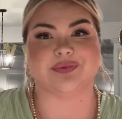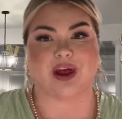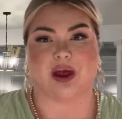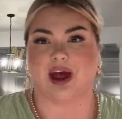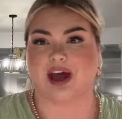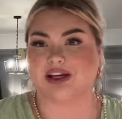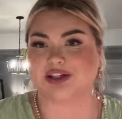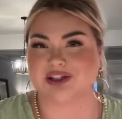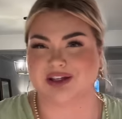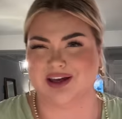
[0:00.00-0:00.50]

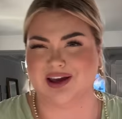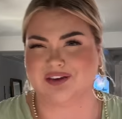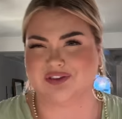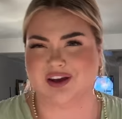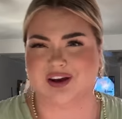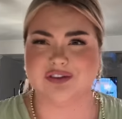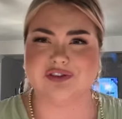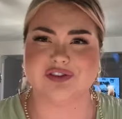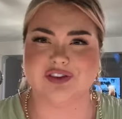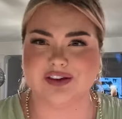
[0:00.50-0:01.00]
Actually, I
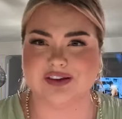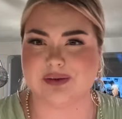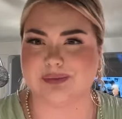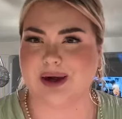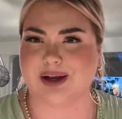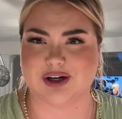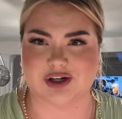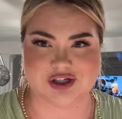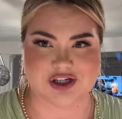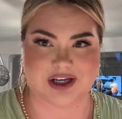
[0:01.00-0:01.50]
have some
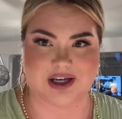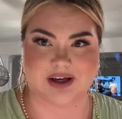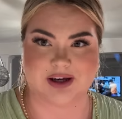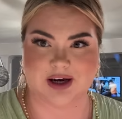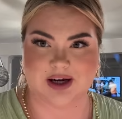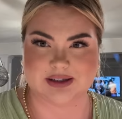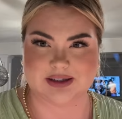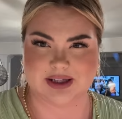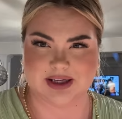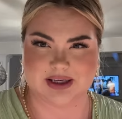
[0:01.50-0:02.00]
energy,
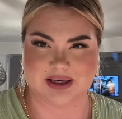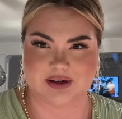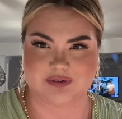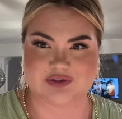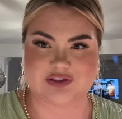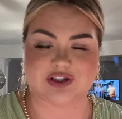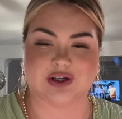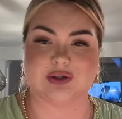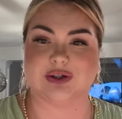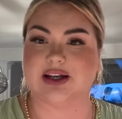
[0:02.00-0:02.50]
oddly enough.
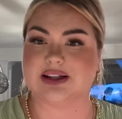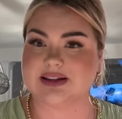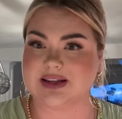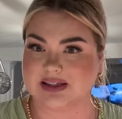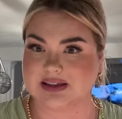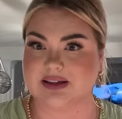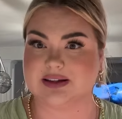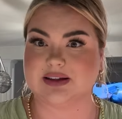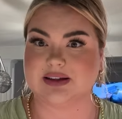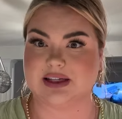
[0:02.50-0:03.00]
So let's
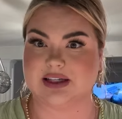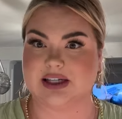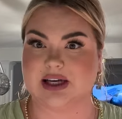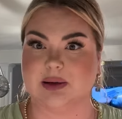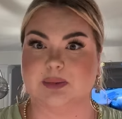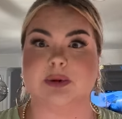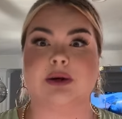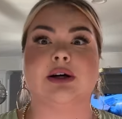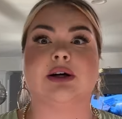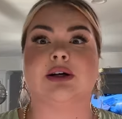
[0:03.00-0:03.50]
get this cleaned
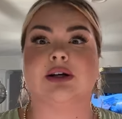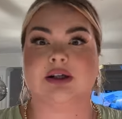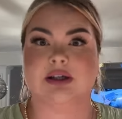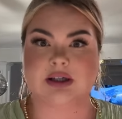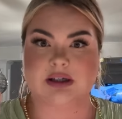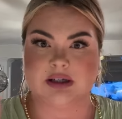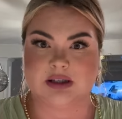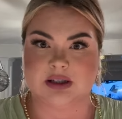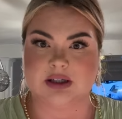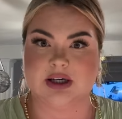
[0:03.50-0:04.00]
up
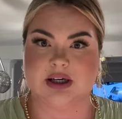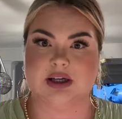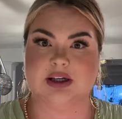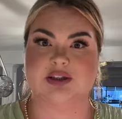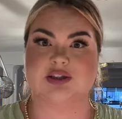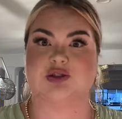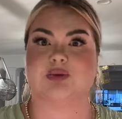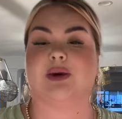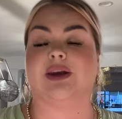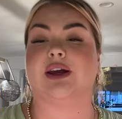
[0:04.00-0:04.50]

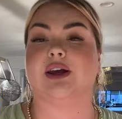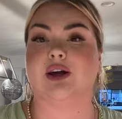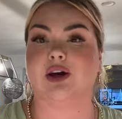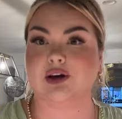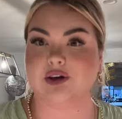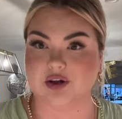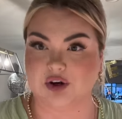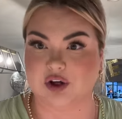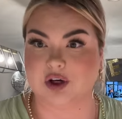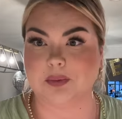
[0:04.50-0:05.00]
so we can
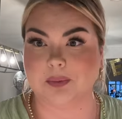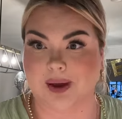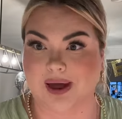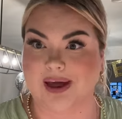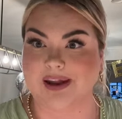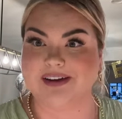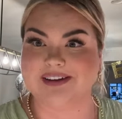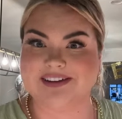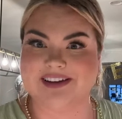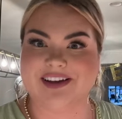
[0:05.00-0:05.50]
go to
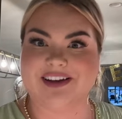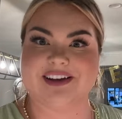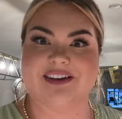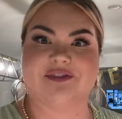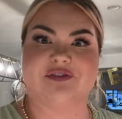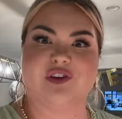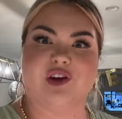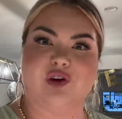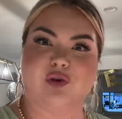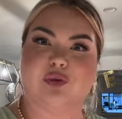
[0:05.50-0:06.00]
bed and
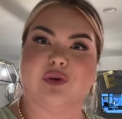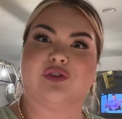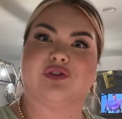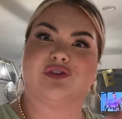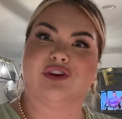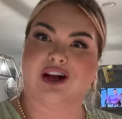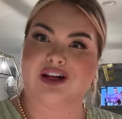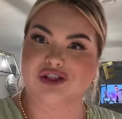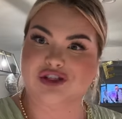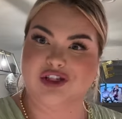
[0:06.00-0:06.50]
feel
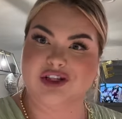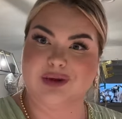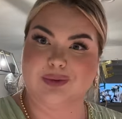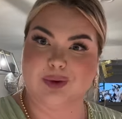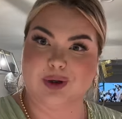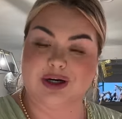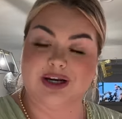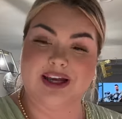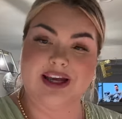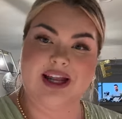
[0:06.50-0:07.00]
refreshed in the
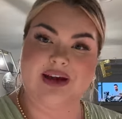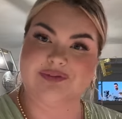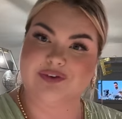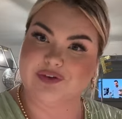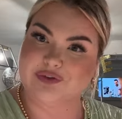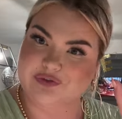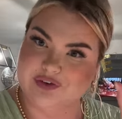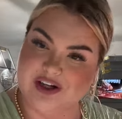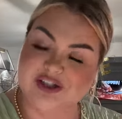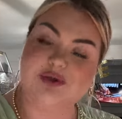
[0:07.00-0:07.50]
morning and have a
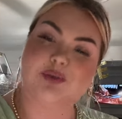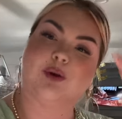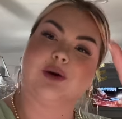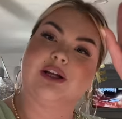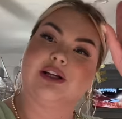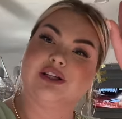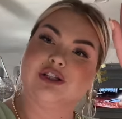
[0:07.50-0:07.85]
fresh morning